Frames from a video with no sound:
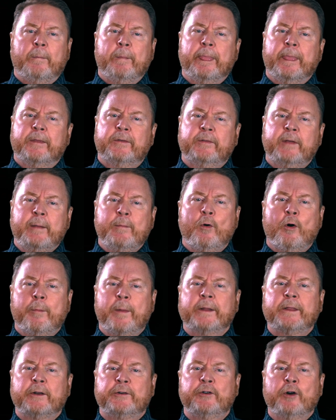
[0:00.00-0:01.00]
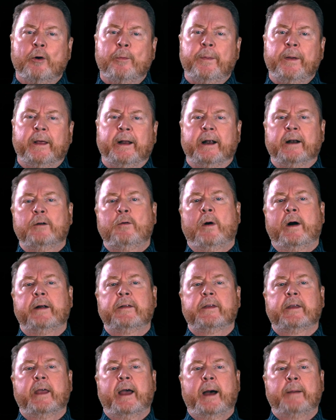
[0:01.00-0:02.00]
Say more about the dope hit,
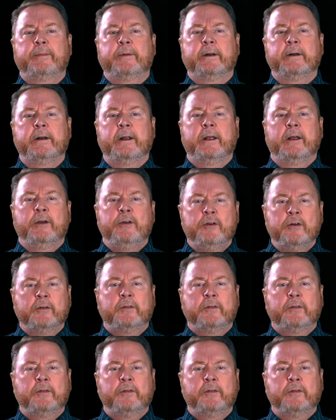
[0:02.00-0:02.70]
inquired the captain. You're